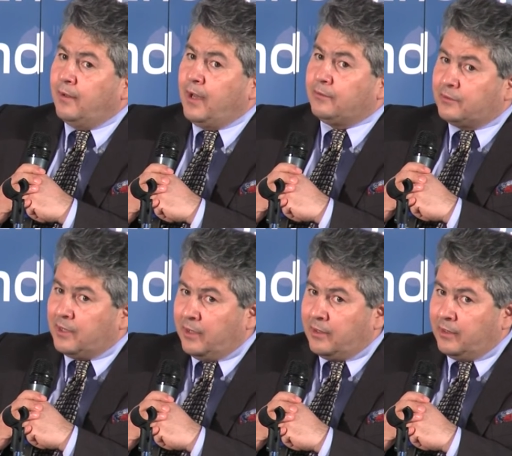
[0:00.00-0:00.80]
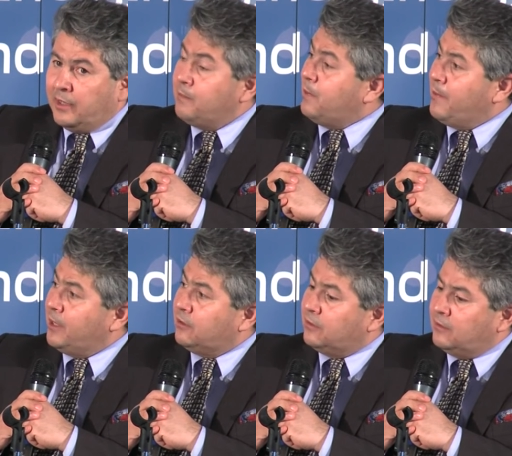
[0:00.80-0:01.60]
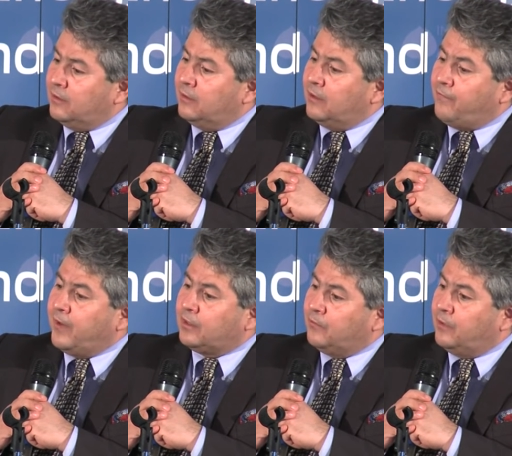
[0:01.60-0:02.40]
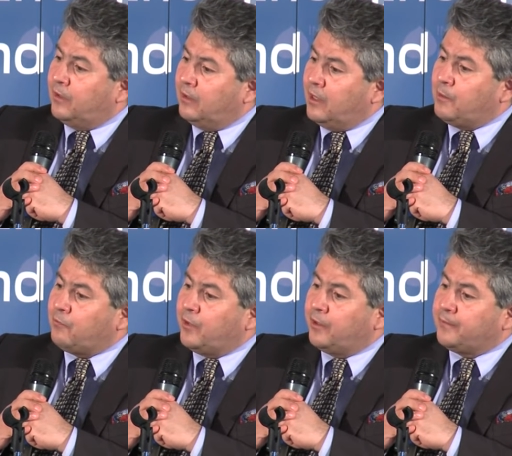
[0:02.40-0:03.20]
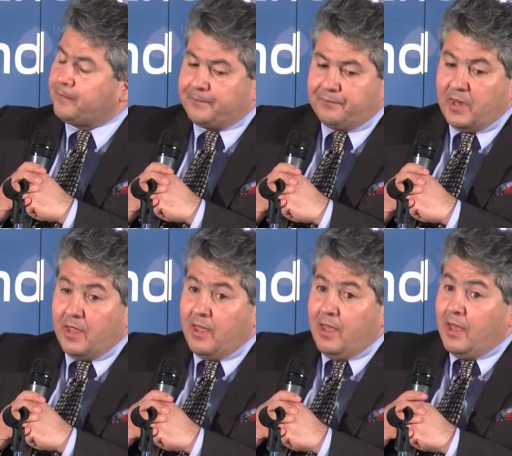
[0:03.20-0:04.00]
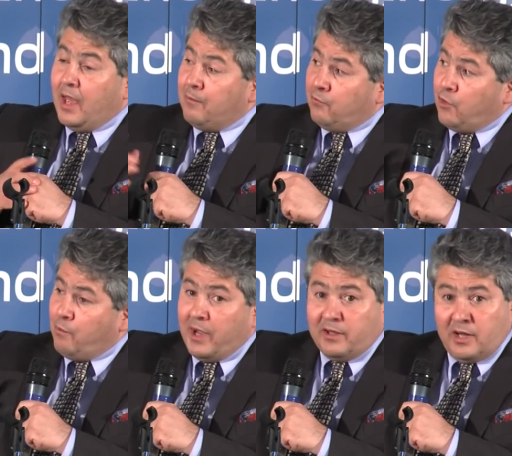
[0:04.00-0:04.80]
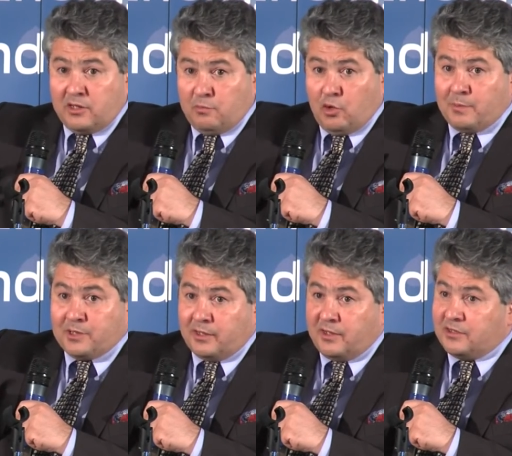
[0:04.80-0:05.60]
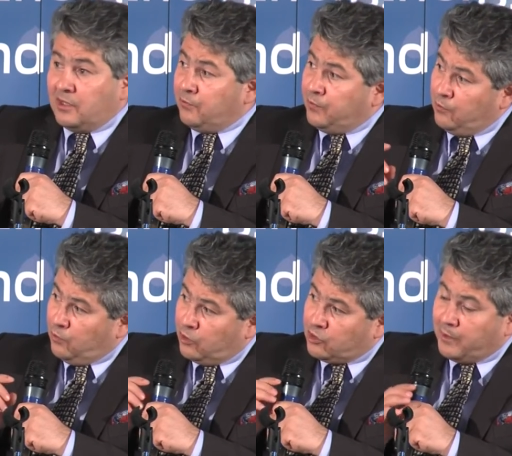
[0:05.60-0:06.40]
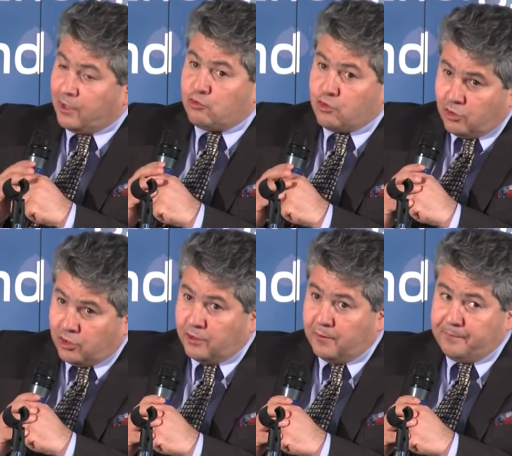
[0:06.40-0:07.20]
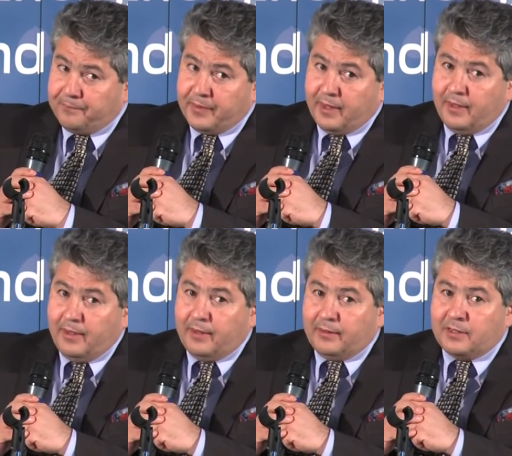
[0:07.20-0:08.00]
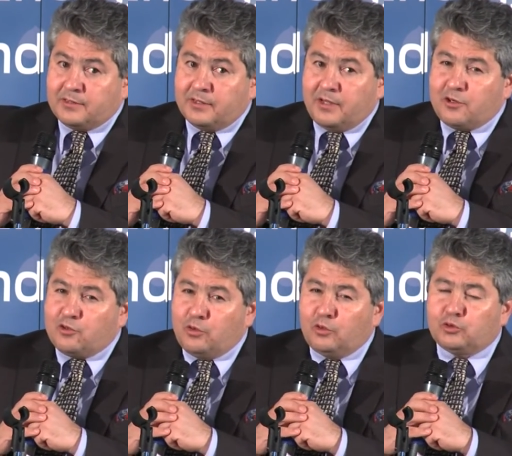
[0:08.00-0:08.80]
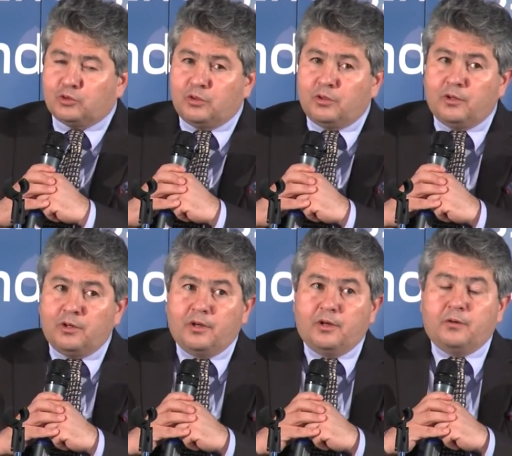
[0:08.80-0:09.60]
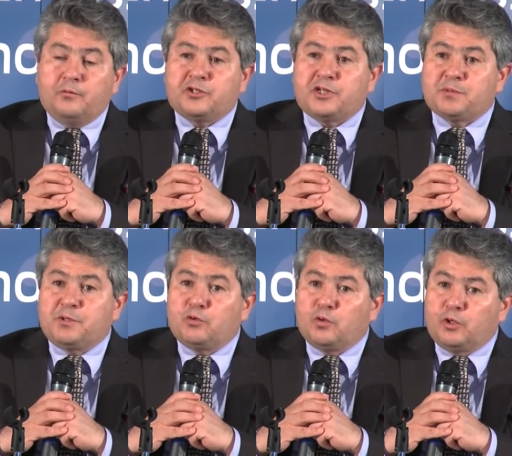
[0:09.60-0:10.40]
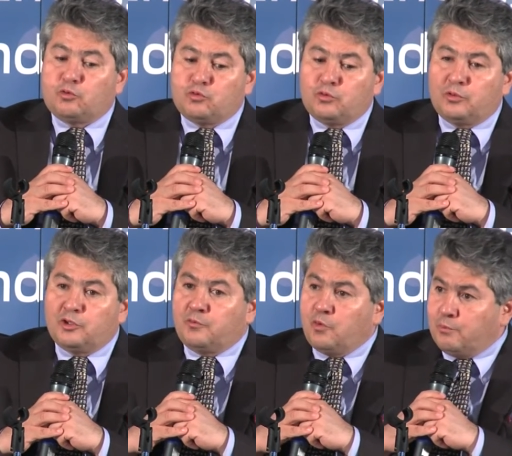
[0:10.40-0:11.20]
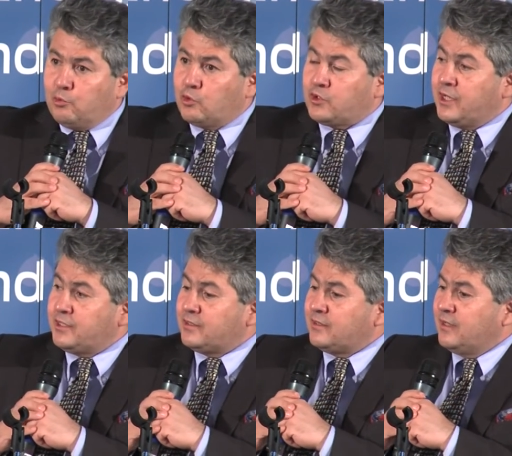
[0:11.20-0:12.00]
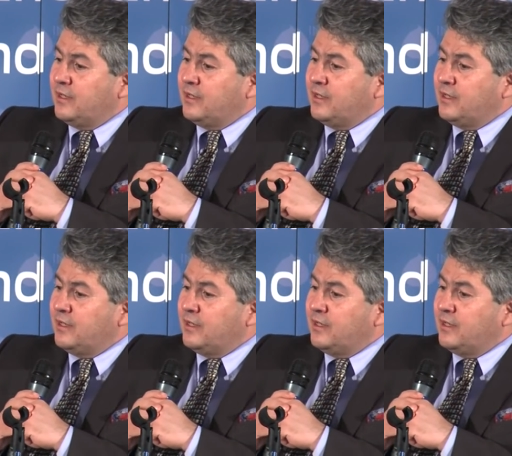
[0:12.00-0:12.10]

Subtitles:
undertaken and implemented effectively, I'm afraid. And for my country, perhaps I can say a few words about Turkey. That's a country also which has been going through the reform process